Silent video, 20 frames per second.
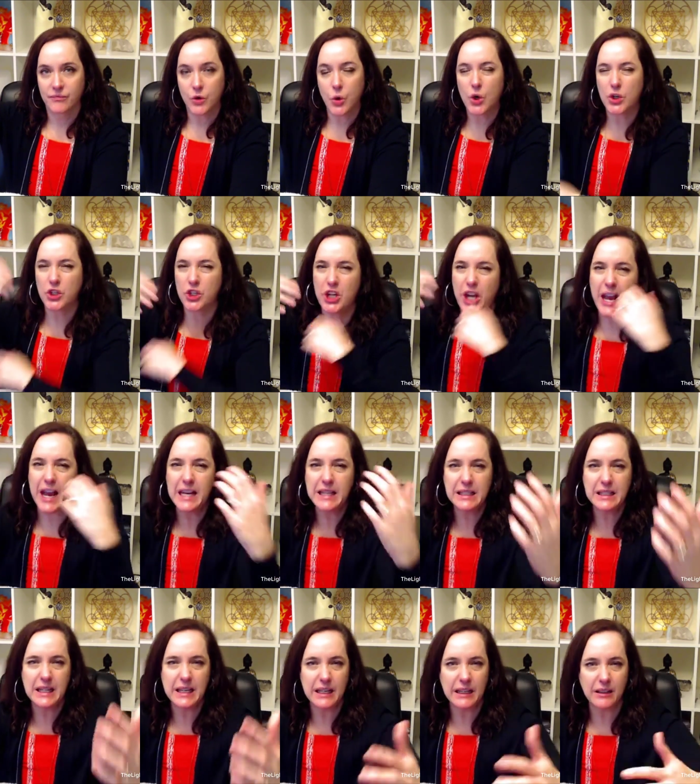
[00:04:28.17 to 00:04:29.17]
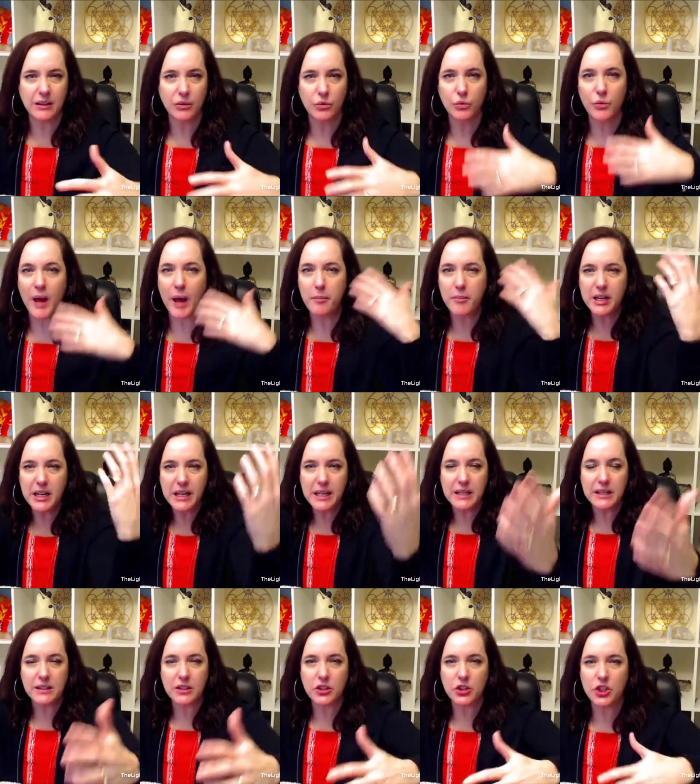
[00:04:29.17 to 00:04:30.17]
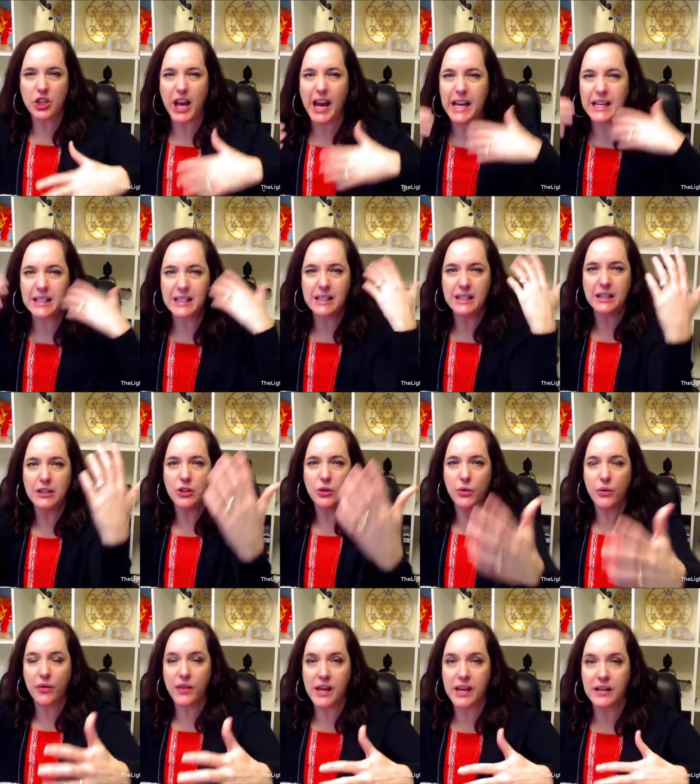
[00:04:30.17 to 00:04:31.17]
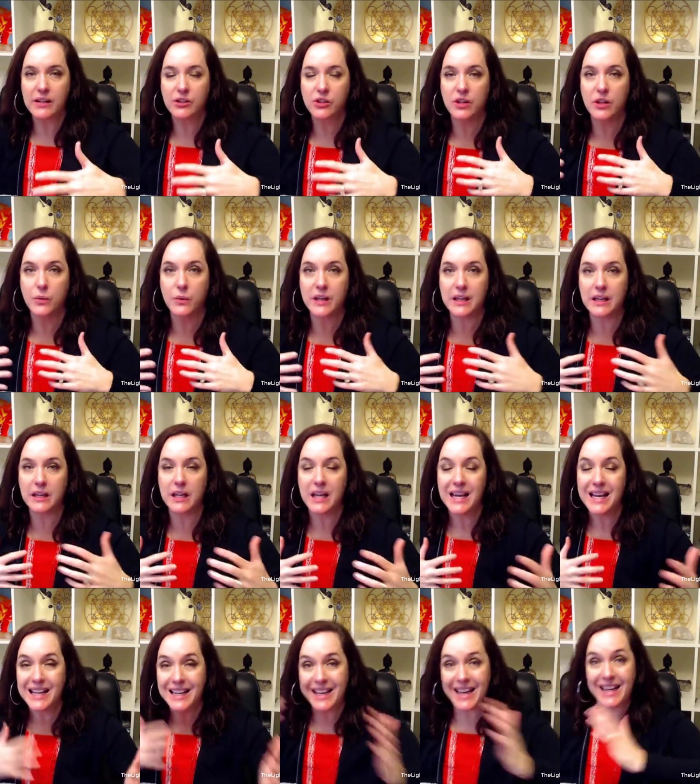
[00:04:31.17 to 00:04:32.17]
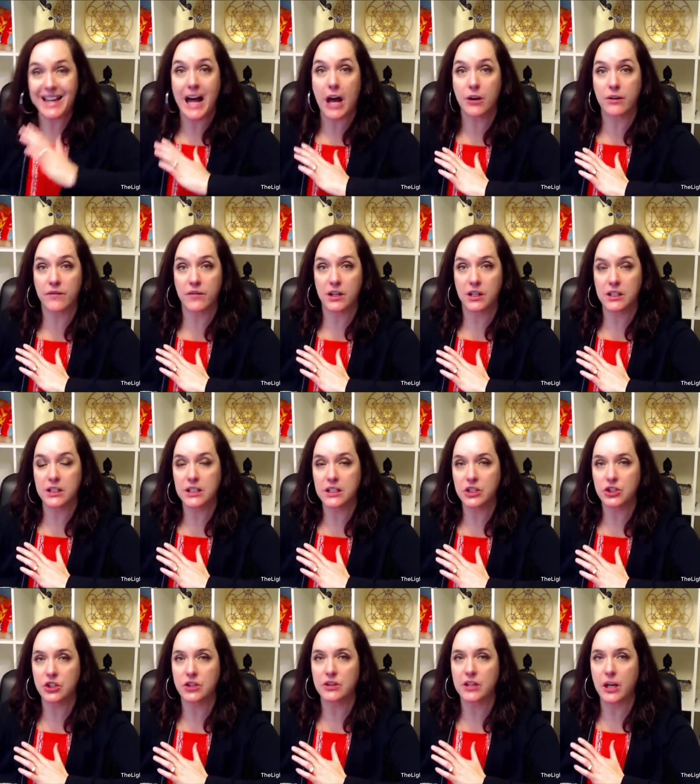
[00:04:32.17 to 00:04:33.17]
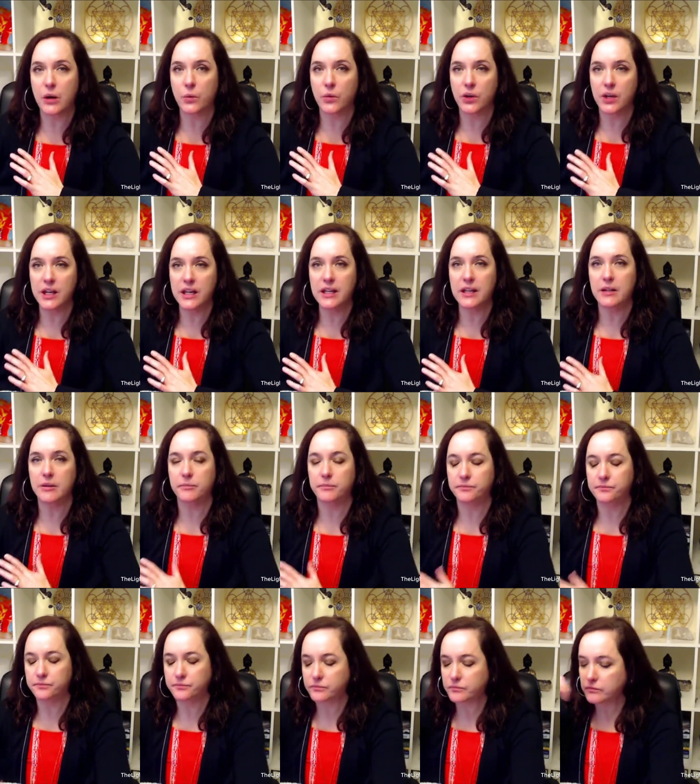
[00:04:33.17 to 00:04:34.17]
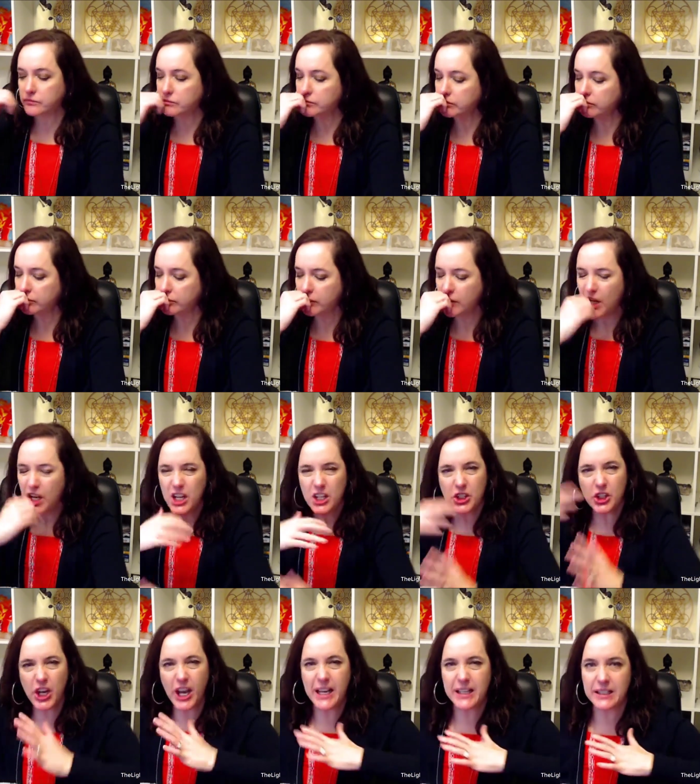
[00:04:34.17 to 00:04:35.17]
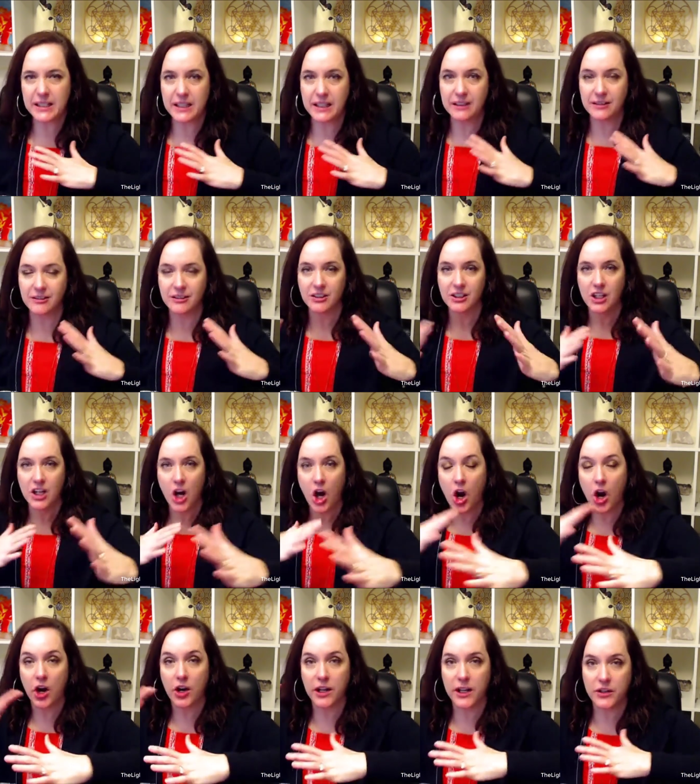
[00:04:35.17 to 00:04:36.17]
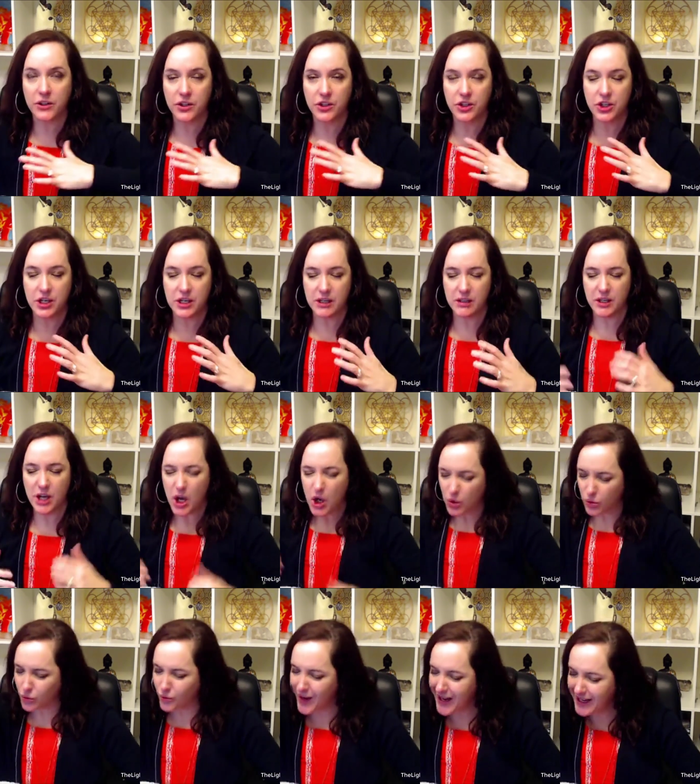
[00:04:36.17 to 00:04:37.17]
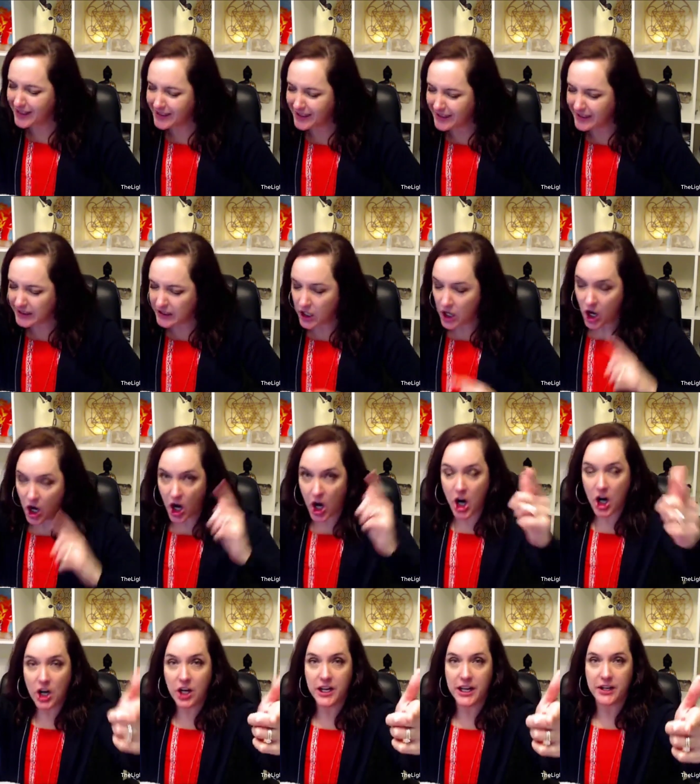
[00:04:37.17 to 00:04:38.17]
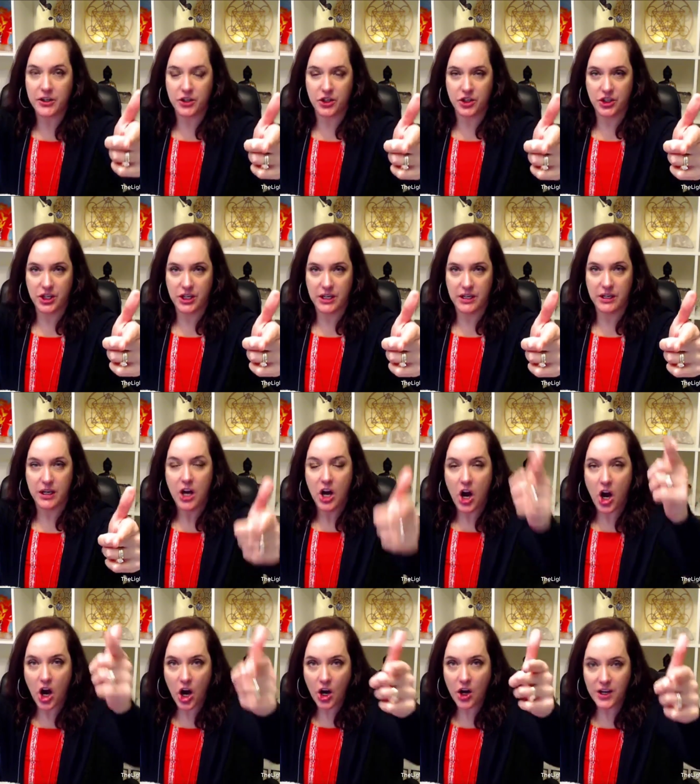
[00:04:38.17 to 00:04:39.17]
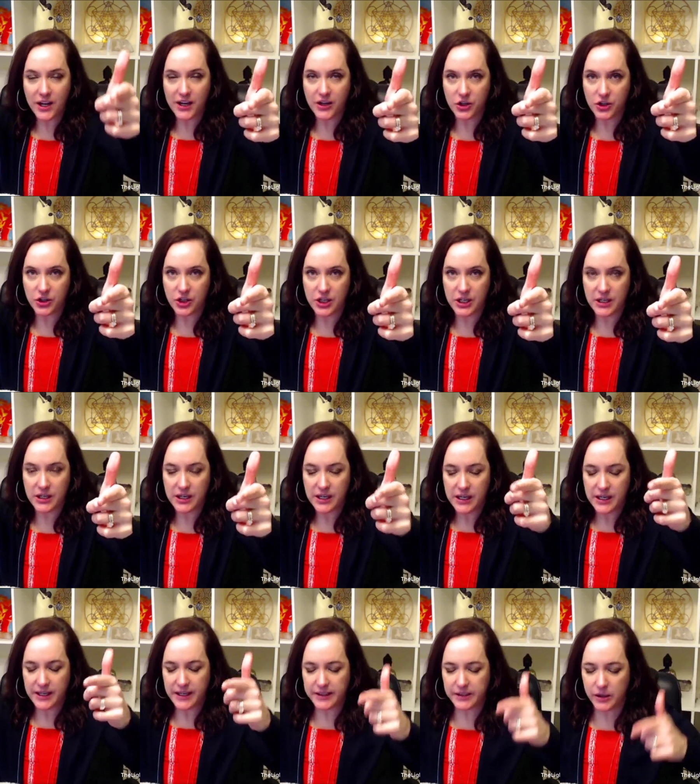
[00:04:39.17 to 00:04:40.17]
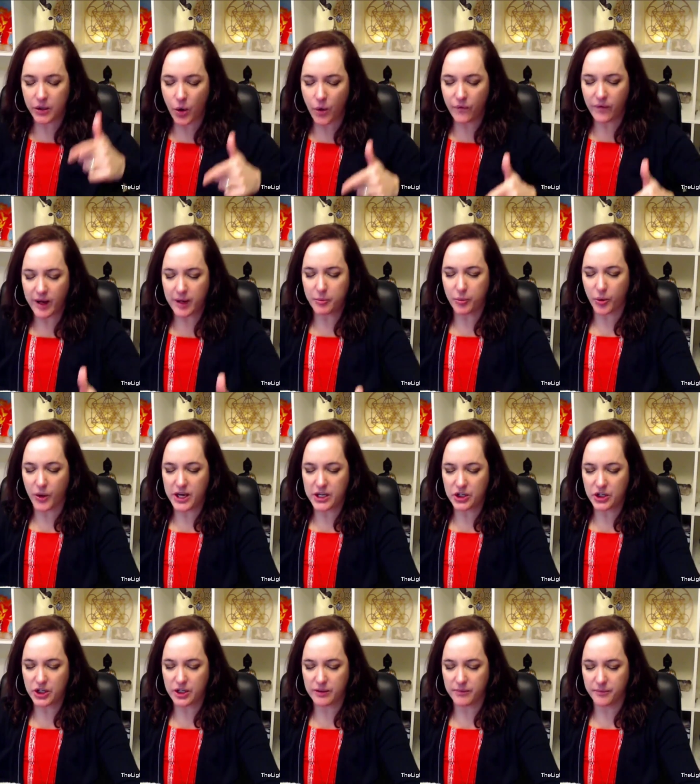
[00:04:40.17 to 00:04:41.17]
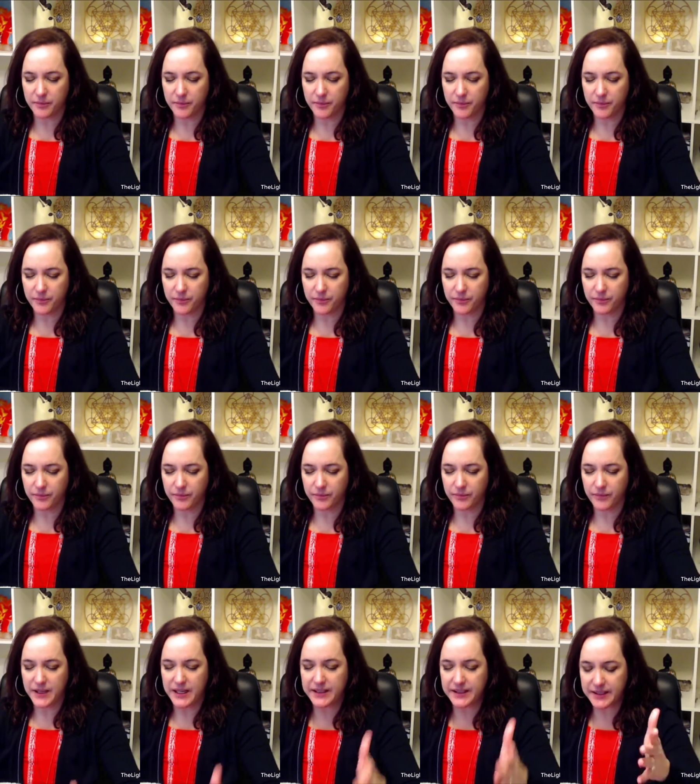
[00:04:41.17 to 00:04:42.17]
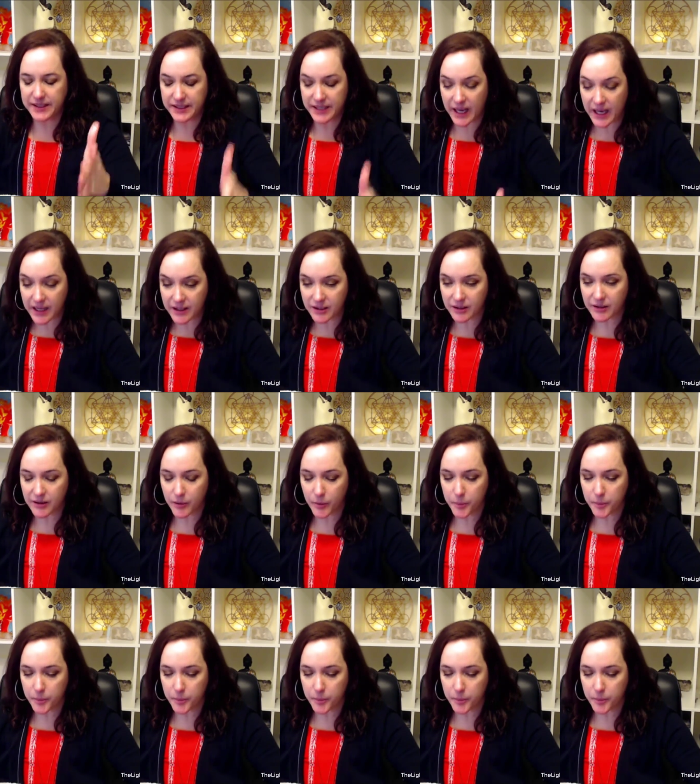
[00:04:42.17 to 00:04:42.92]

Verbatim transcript: or chasing remedies and chasing new things so that we can get out of the condition that we're in. Chasing hard energy, railing hard energy. Hard energy is low vibration. Instead,